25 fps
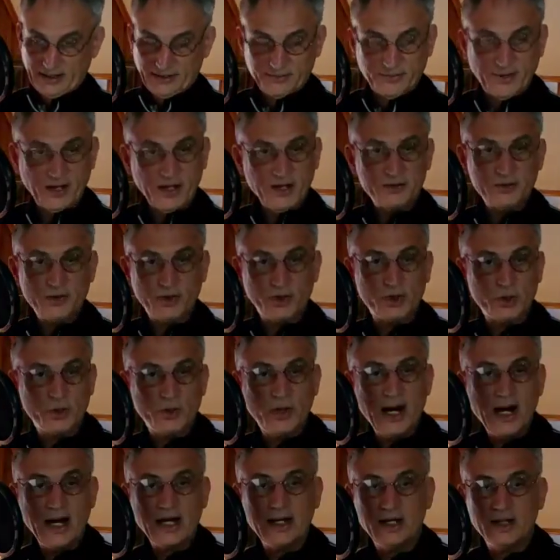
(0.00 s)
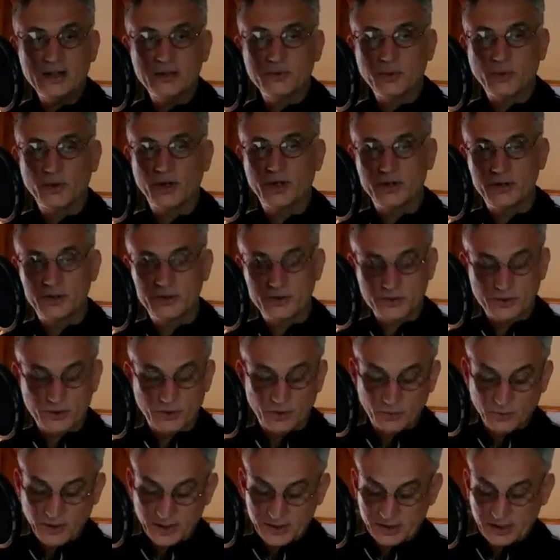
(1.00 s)
things are tracking toward a new
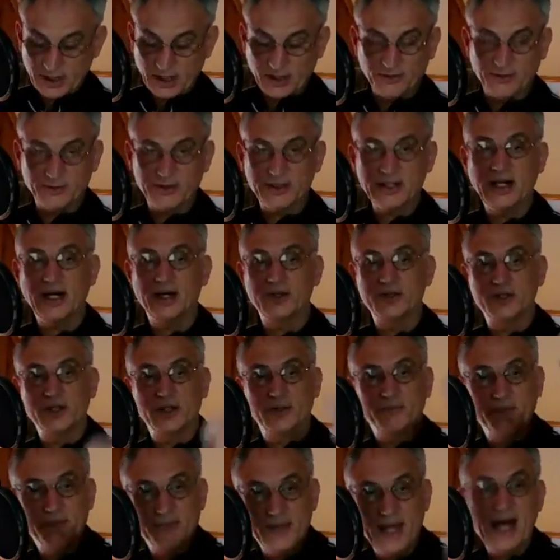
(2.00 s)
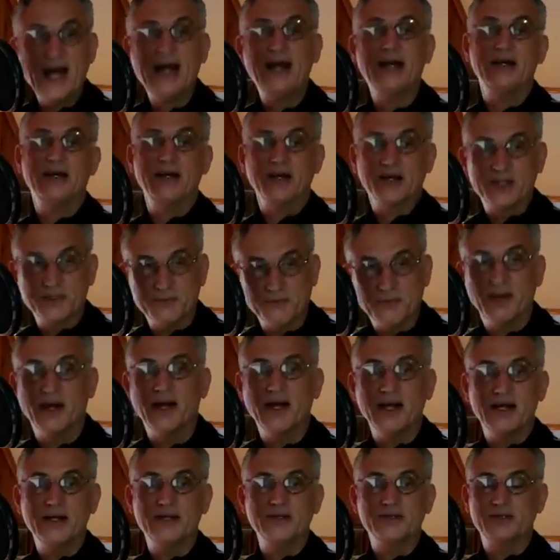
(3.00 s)
school in West Hanover Township. That
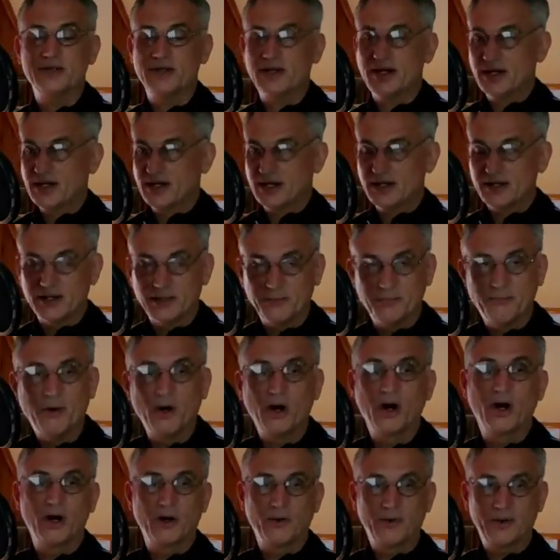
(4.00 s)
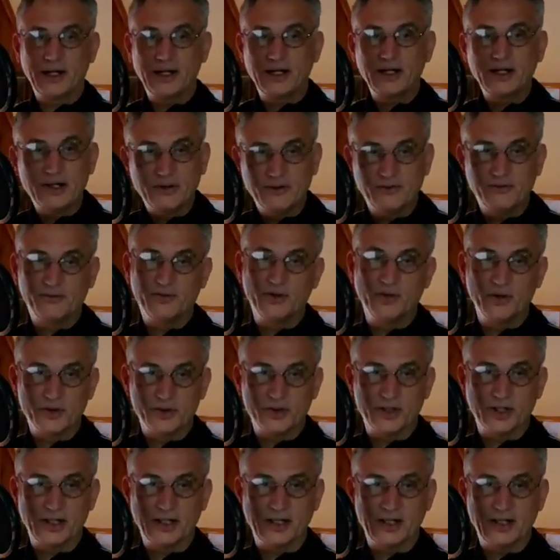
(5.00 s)
explains the borrowing
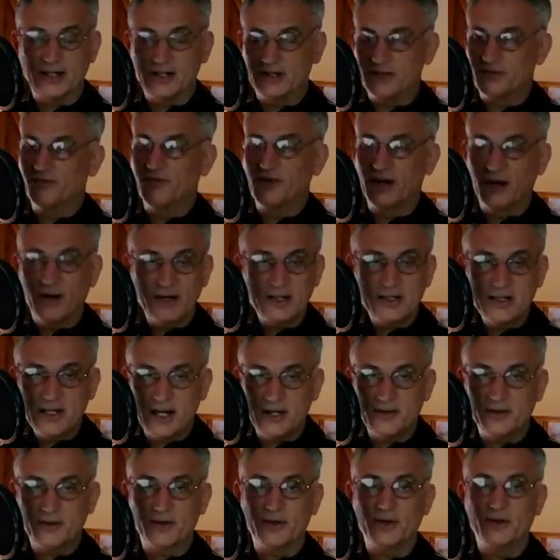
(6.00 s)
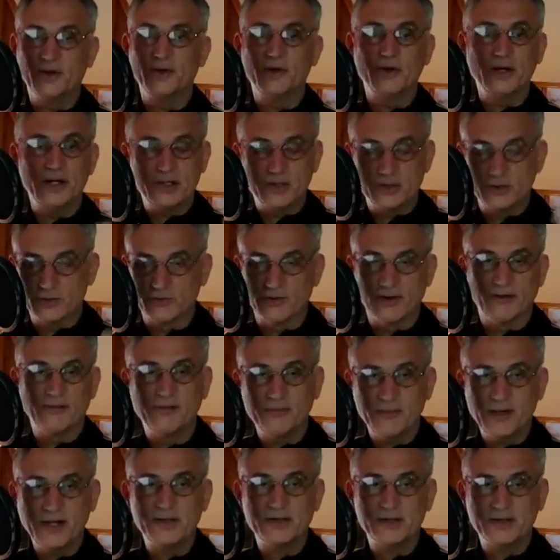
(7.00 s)
confusion. It's very technical. It's
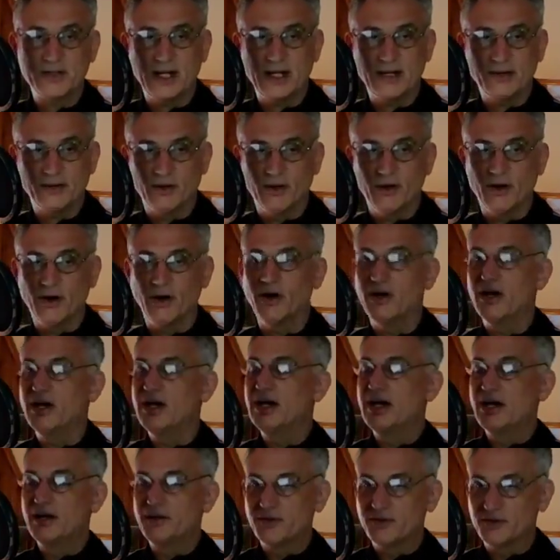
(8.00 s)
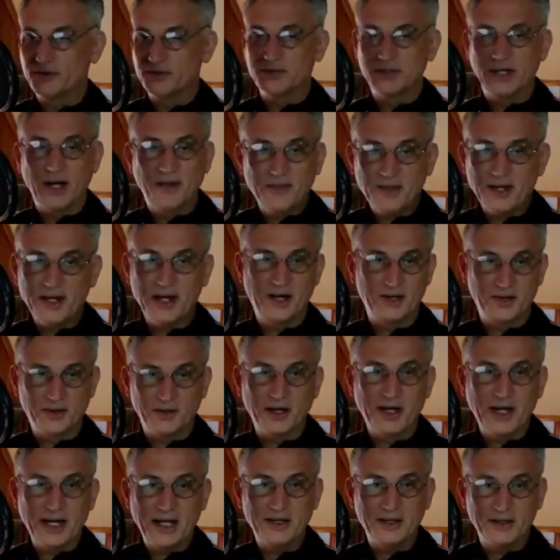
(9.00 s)
driven by state law. There's nothing
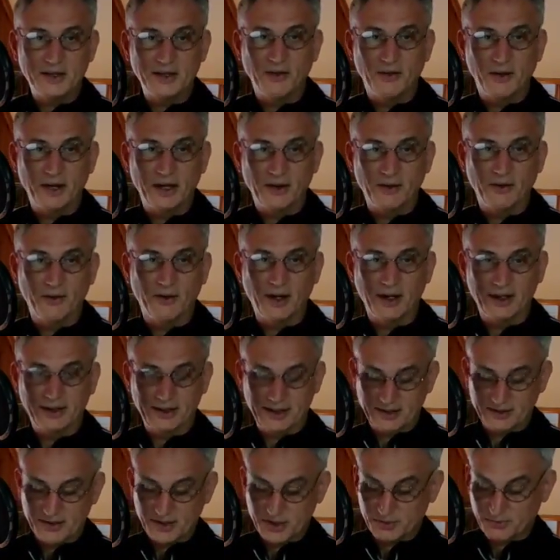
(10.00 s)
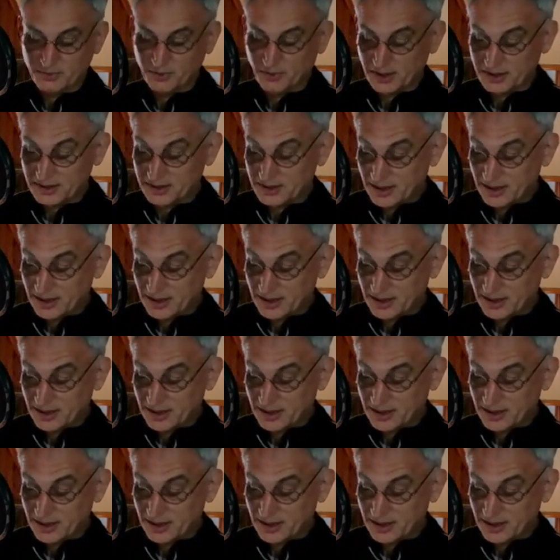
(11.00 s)
underhanded going on at this point in